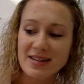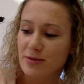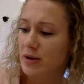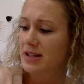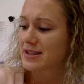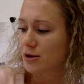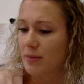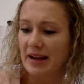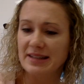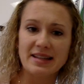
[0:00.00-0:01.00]
Happy
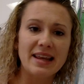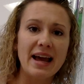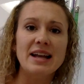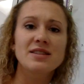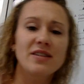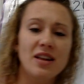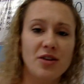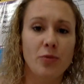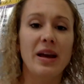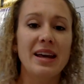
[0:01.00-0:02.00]
Friday, my sweets. You
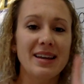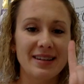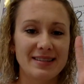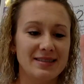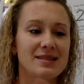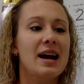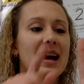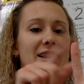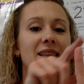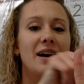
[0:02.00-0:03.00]
made it to the end of another
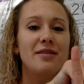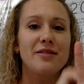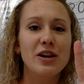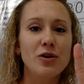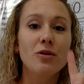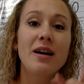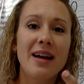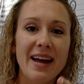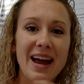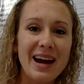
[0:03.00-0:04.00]
week. I
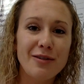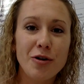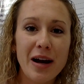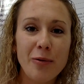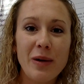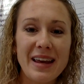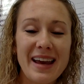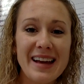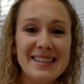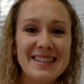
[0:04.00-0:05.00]
love you.
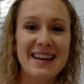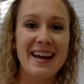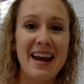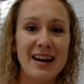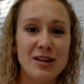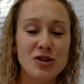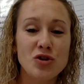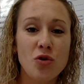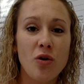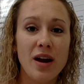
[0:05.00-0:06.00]
Have a great
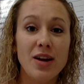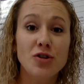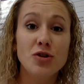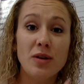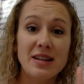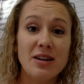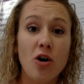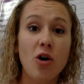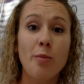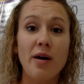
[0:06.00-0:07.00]
weekend and
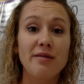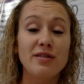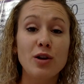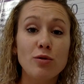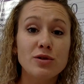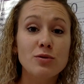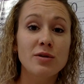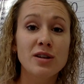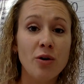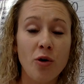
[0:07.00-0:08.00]
enjoy your 2 days at
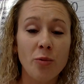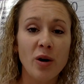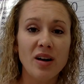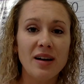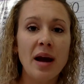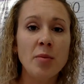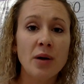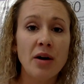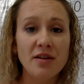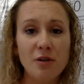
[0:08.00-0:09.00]
home of no school
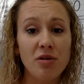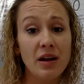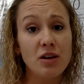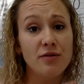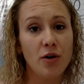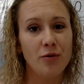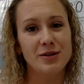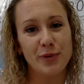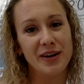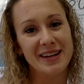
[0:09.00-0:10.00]
and no homework. I'm
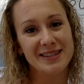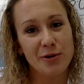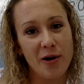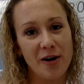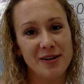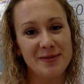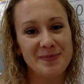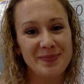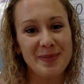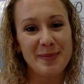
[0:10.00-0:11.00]
proud of you. Thank you for always
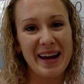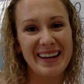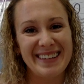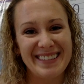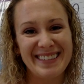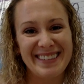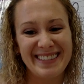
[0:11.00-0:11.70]
working so hard.